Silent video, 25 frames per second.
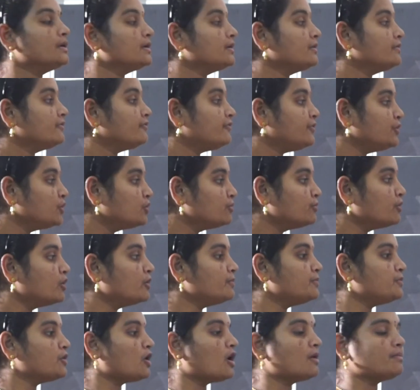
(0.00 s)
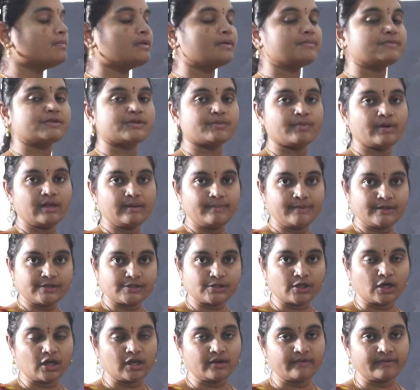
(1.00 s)
Few more problems will be
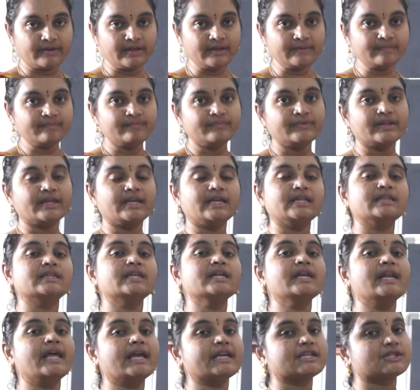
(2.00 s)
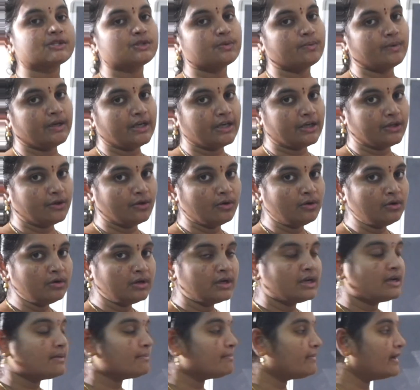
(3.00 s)
solving in the next video
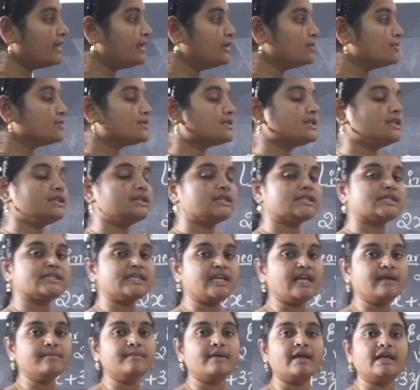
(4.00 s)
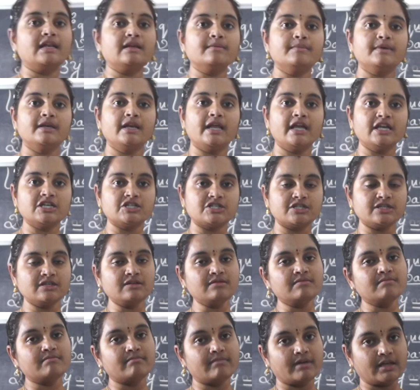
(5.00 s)
by using the same
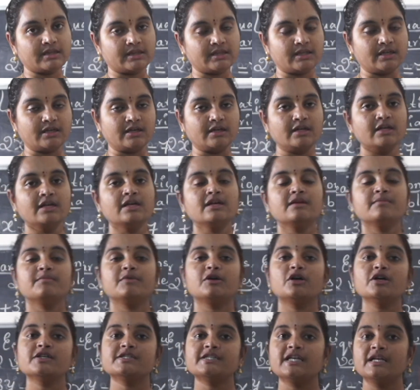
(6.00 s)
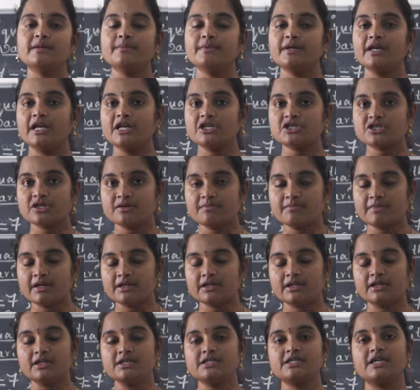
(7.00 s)
elimination method, because elimination
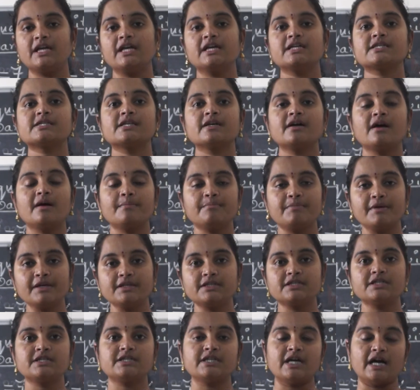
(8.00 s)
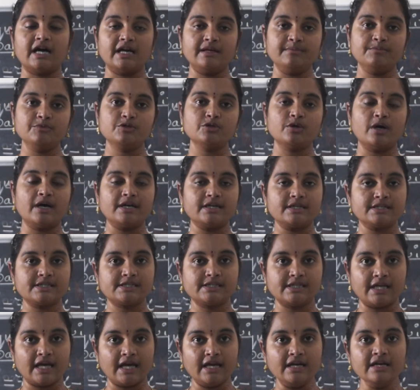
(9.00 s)
method takes a bit time to
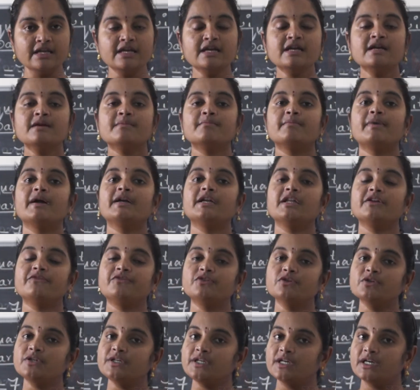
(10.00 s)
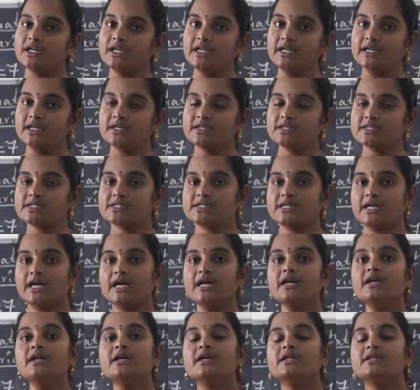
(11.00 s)
understand, but if you really
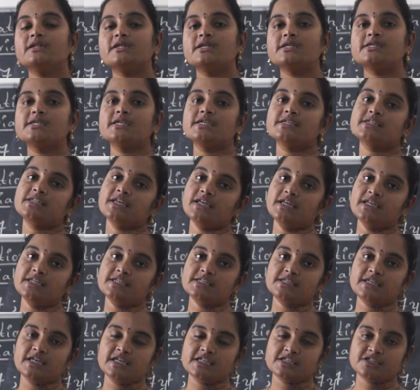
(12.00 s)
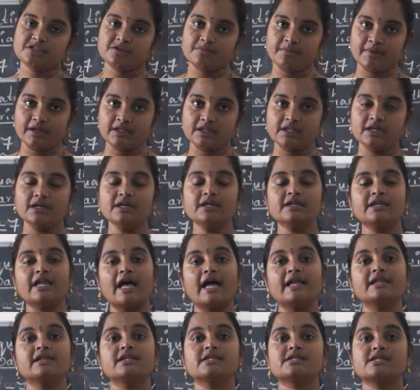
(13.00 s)
understand, this is the easiest method
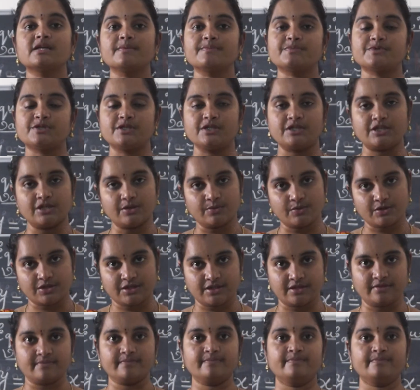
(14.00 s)
than the substitution.